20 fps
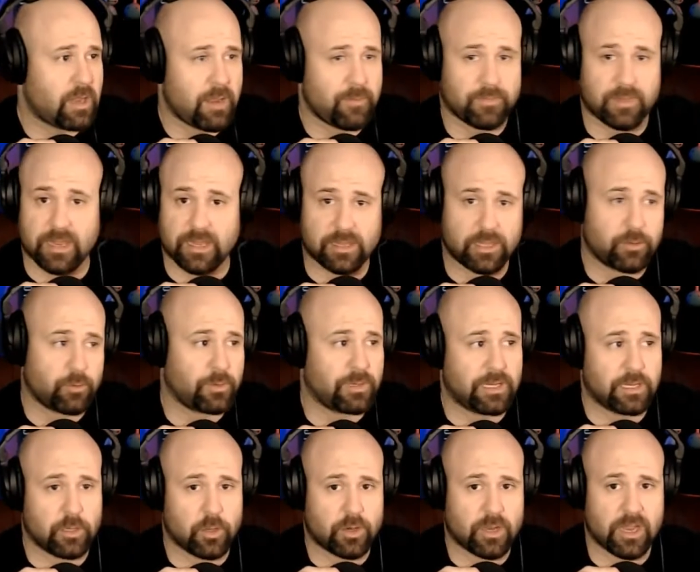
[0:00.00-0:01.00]
I'm like
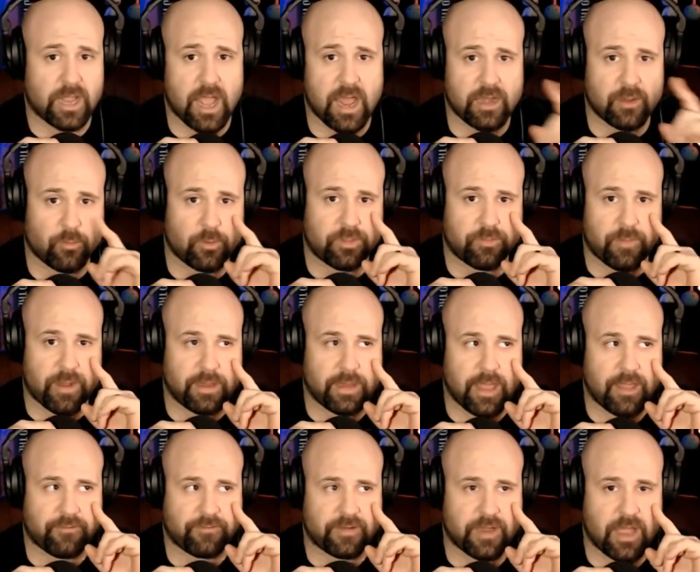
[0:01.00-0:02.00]
literally looking at it with my
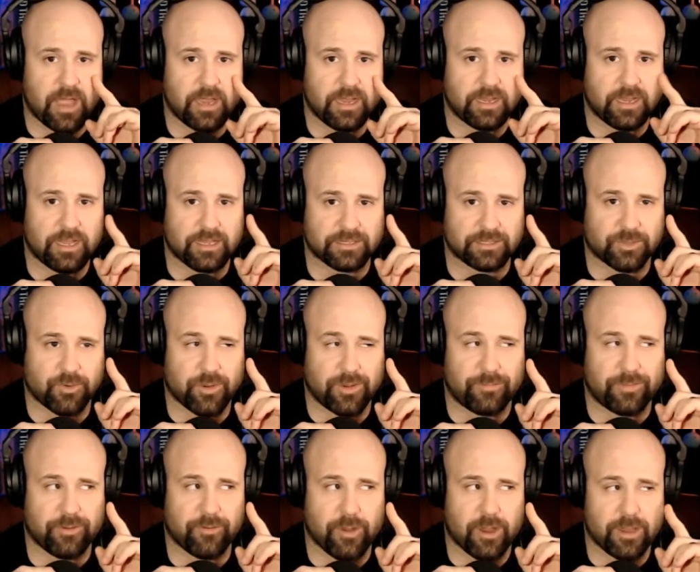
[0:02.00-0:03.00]
left eye. Yeah, it's
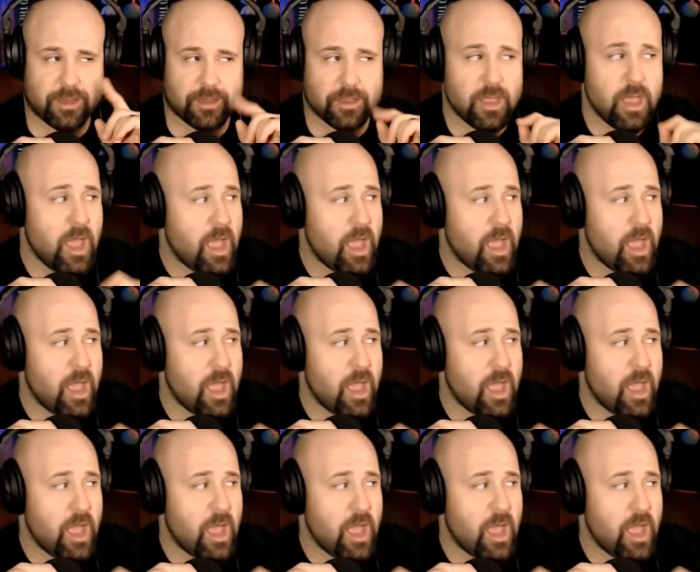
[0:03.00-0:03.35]
creepy, right?